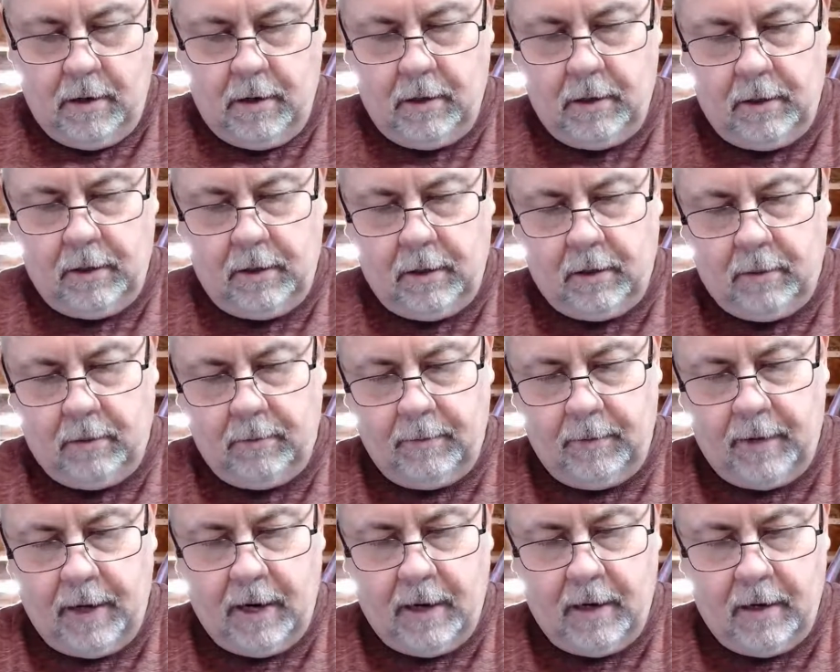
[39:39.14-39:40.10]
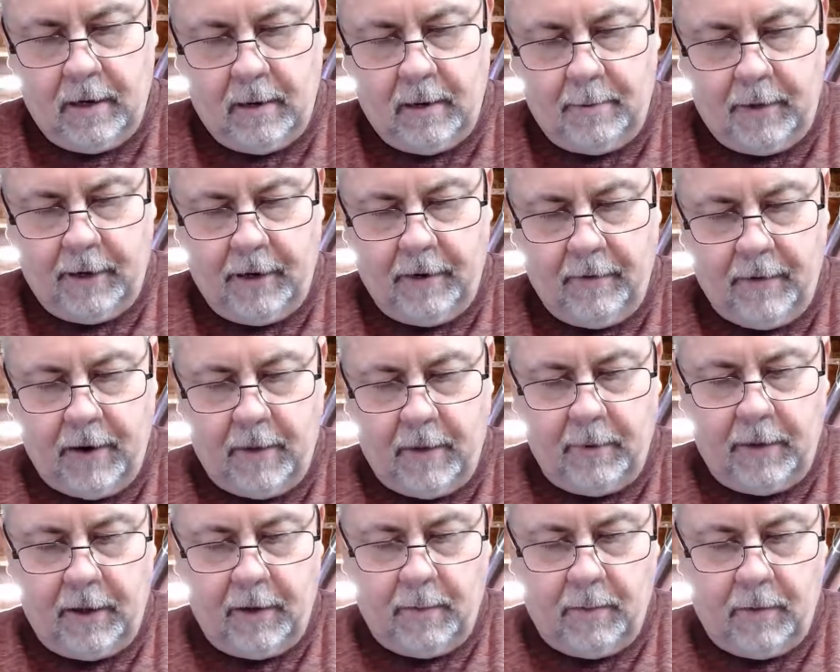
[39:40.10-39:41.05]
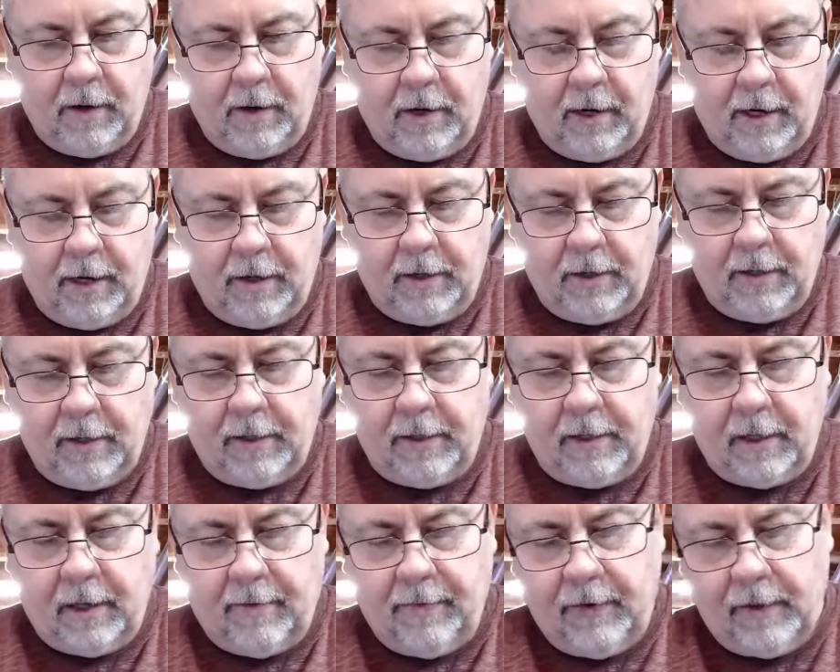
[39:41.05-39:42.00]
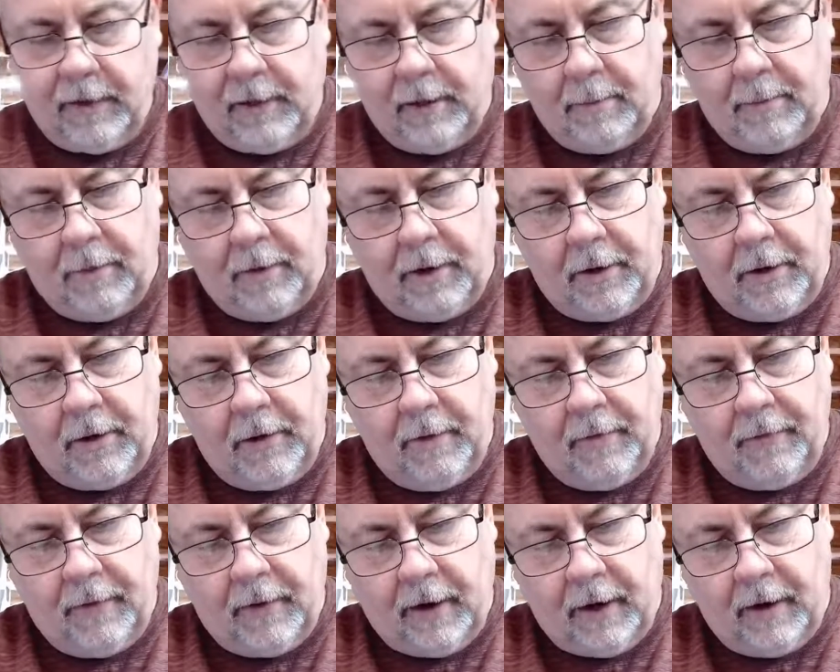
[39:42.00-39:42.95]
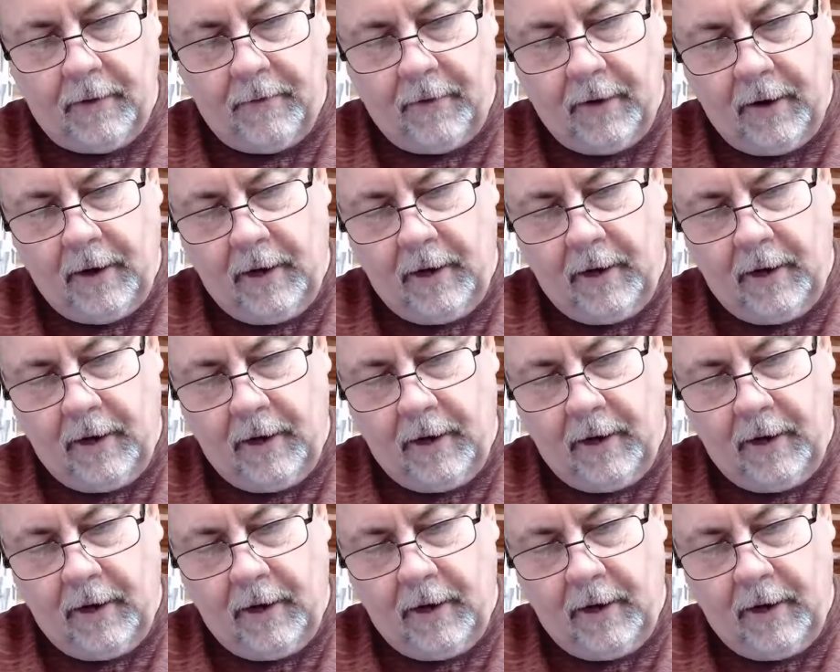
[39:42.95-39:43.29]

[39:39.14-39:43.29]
So, yeah, I'll play around with them one day. So this is obviously 0.25.